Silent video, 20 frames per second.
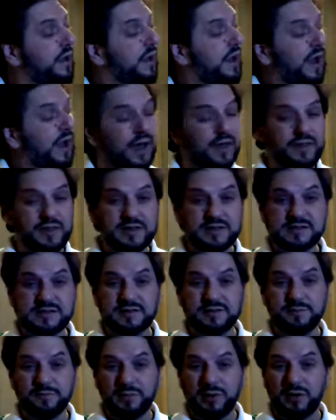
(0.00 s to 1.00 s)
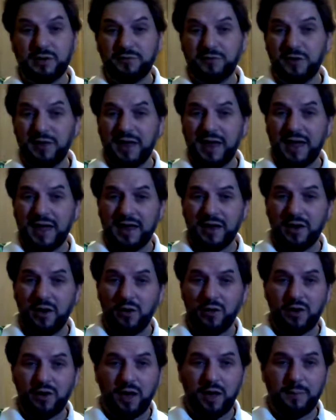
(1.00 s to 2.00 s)
on this beautiful A
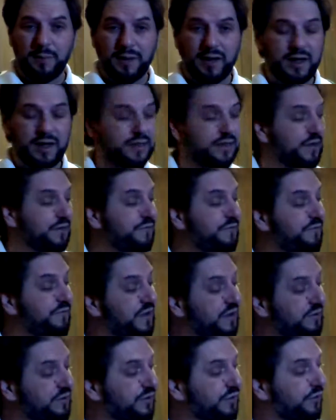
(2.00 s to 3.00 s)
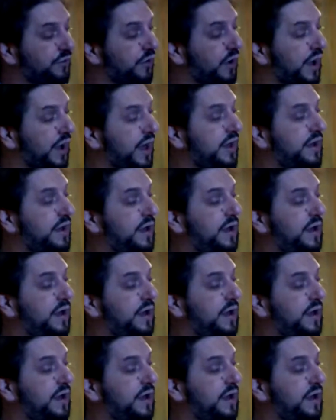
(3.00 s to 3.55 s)
note up on the 5th fret